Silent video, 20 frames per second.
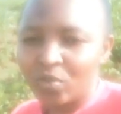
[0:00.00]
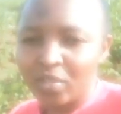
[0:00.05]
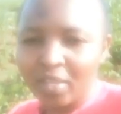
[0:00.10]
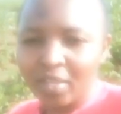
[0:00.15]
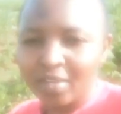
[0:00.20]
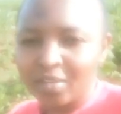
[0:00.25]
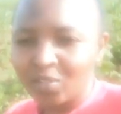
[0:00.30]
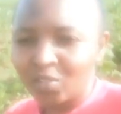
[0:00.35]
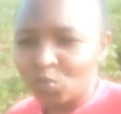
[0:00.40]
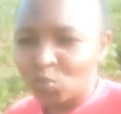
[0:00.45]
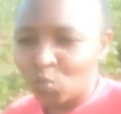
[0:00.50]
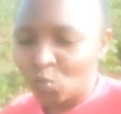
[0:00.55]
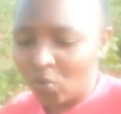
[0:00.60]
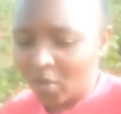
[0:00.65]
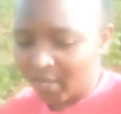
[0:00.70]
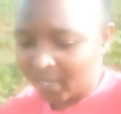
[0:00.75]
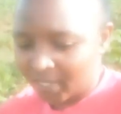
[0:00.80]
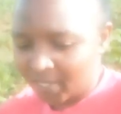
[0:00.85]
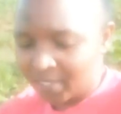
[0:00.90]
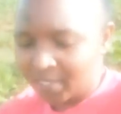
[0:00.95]
we are not
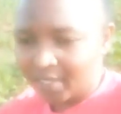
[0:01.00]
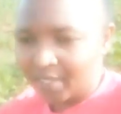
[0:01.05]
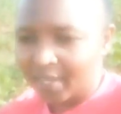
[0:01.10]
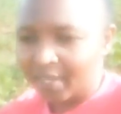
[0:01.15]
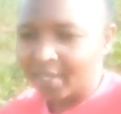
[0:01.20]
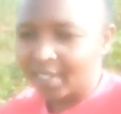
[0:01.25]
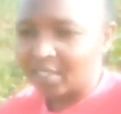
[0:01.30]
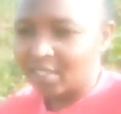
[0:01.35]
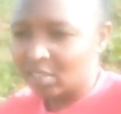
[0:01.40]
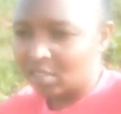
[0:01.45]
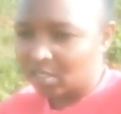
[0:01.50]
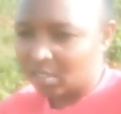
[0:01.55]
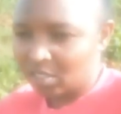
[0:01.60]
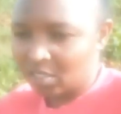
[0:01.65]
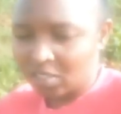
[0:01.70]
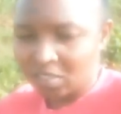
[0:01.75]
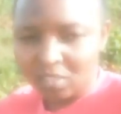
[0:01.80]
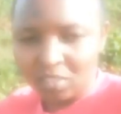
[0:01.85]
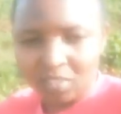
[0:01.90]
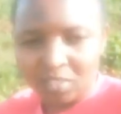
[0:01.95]
working against